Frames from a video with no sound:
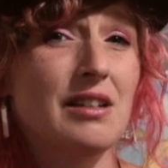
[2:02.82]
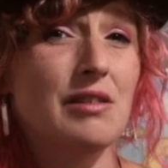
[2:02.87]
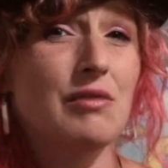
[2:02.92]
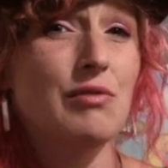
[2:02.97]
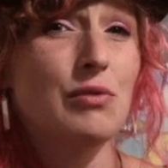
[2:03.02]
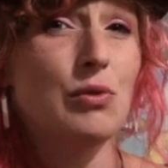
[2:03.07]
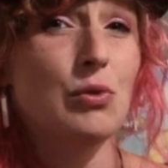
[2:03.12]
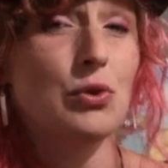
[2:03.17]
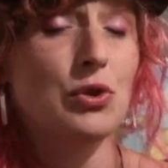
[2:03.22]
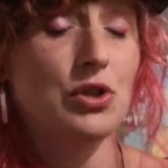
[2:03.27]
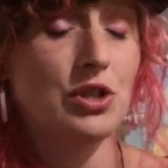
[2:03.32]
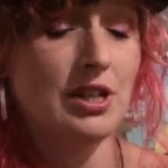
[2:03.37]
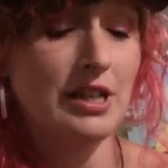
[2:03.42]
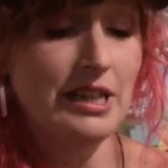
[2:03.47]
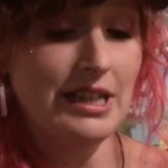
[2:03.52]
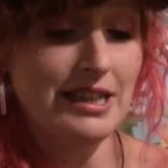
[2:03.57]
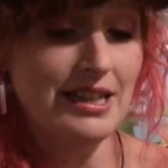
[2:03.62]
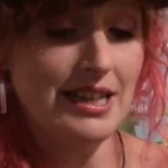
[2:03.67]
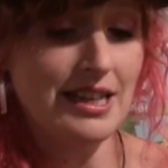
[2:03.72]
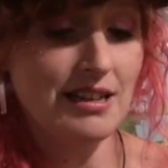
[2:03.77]

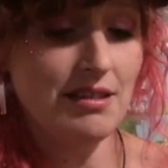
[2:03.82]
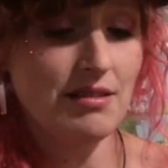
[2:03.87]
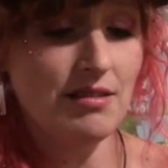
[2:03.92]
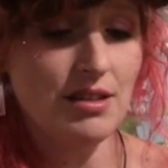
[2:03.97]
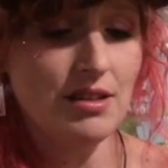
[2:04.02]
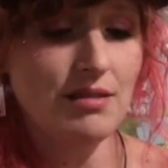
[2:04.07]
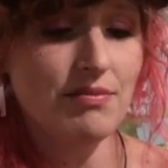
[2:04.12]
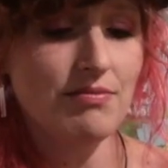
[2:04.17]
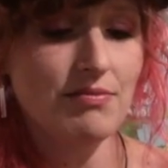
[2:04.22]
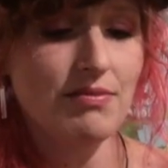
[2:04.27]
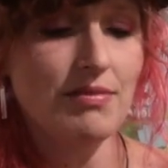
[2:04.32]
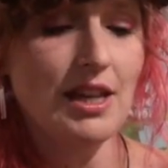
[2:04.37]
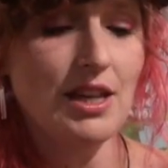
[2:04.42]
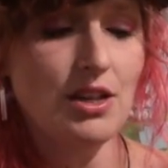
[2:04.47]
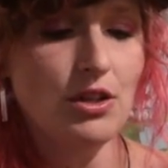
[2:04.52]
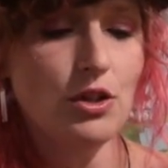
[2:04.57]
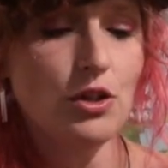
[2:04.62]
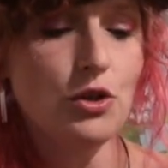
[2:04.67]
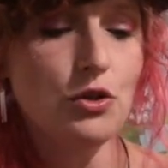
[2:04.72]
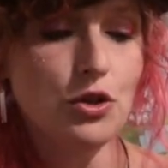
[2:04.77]
Unfortunately,
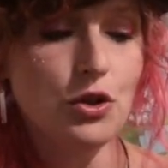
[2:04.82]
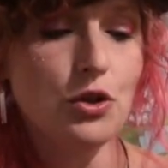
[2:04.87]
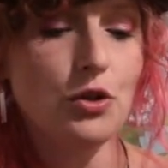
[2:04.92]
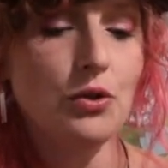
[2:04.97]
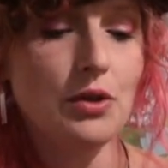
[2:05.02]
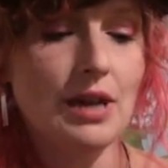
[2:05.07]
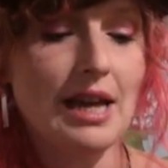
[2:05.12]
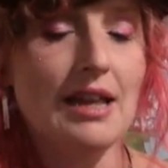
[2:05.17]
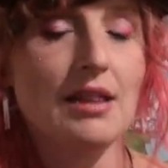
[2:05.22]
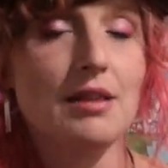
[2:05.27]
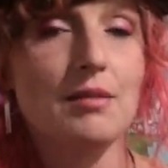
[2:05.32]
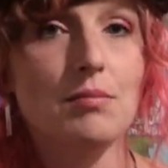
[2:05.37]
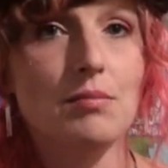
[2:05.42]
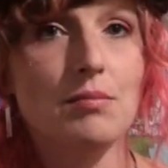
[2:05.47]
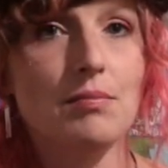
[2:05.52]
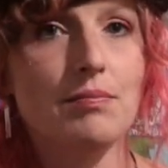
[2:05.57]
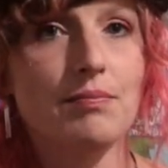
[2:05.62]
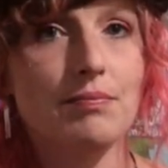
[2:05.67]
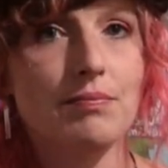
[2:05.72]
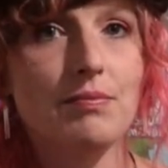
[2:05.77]
you do get them,
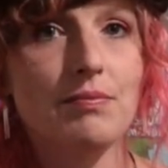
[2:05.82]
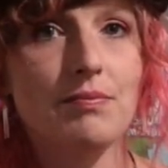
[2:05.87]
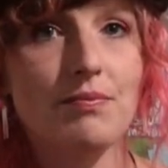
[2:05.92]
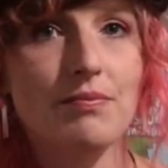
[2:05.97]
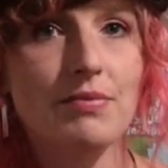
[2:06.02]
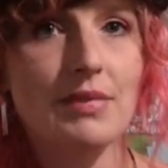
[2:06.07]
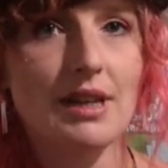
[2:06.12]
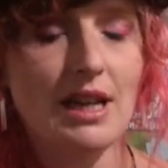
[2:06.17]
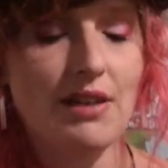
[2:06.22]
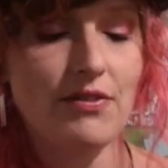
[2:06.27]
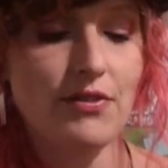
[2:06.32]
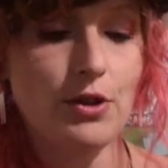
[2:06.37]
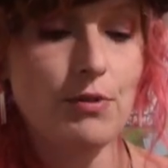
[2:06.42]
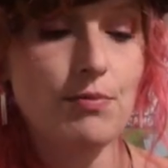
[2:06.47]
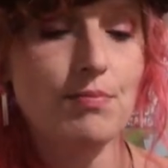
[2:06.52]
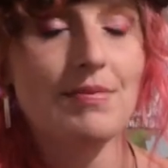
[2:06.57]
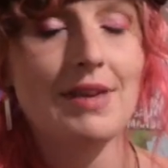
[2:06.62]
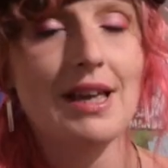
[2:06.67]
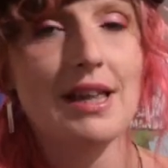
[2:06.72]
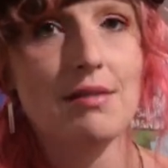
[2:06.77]
if you
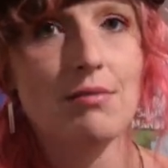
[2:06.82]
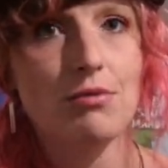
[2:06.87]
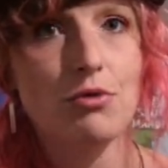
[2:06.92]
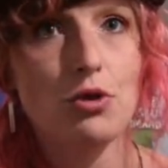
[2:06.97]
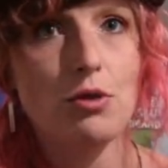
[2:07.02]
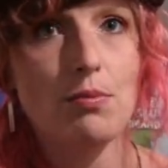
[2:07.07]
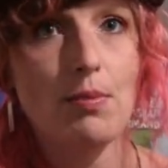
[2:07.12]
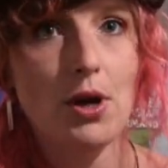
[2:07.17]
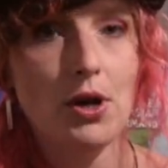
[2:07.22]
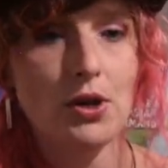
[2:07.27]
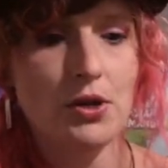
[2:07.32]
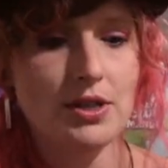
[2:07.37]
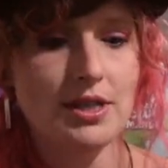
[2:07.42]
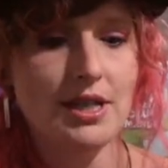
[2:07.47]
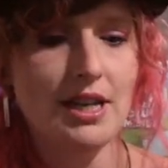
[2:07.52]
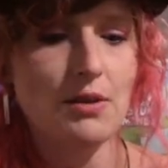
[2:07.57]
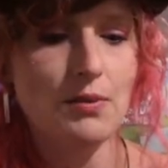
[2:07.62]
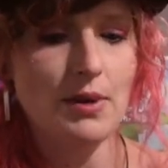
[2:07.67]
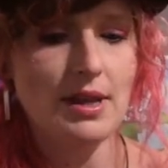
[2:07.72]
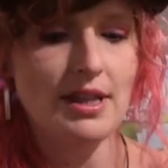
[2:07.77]
get them through the post
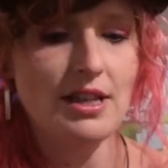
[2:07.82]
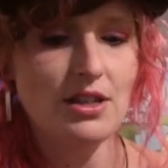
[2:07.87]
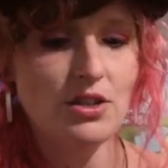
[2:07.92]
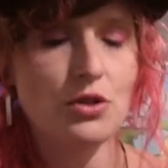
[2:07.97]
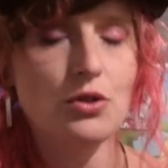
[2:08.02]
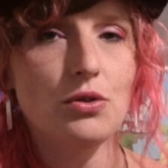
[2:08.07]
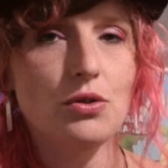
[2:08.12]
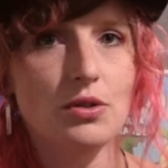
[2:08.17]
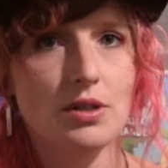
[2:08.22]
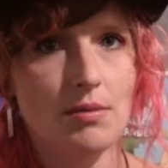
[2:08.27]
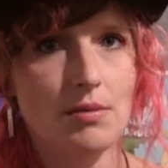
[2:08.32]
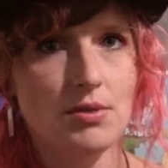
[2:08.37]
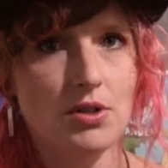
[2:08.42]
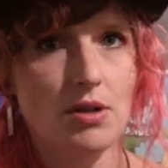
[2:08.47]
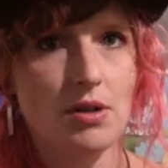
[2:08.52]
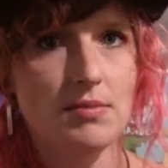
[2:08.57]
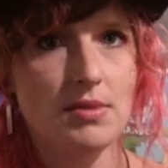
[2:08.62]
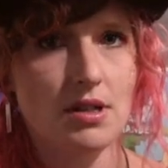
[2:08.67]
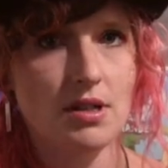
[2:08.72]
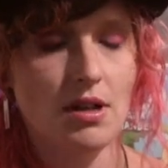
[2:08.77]
anyway, they do
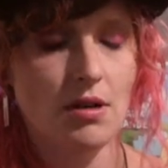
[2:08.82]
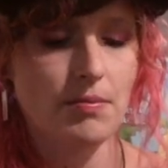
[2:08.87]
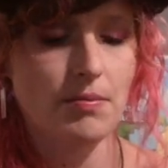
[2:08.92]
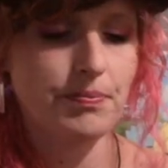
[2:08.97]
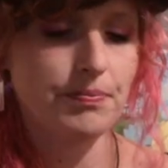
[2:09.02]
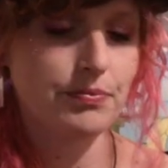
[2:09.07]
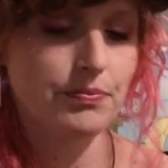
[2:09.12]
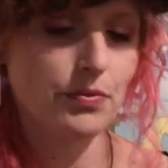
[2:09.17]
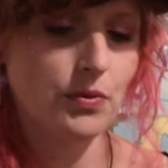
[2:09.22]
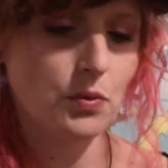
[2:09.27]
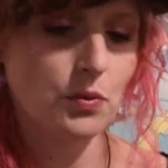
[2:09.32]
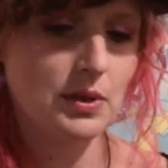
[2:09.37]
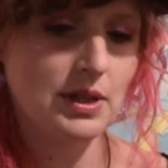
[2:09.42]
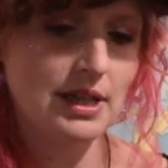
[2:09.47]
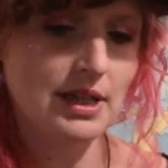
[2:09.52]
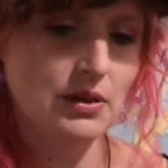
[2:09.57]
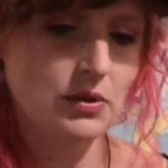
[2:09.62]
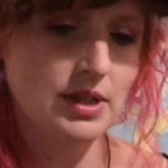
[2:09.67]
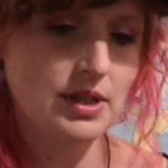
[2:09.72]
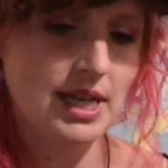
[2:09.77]
sometimes come with
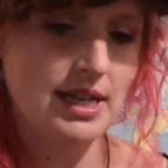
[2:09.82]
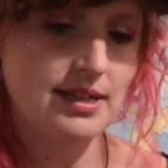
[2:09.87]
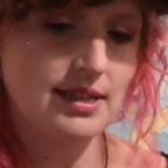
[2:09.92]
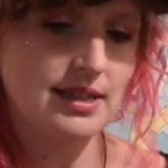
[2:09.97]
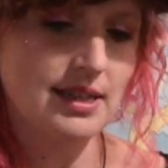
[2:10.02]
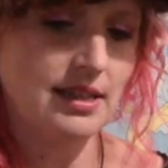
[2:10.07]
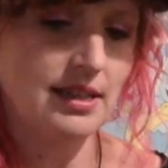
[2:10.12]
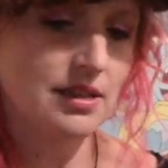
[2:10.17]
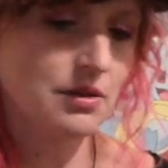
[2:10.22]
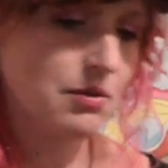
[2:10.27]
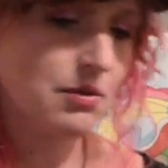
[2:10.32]
little dents in. So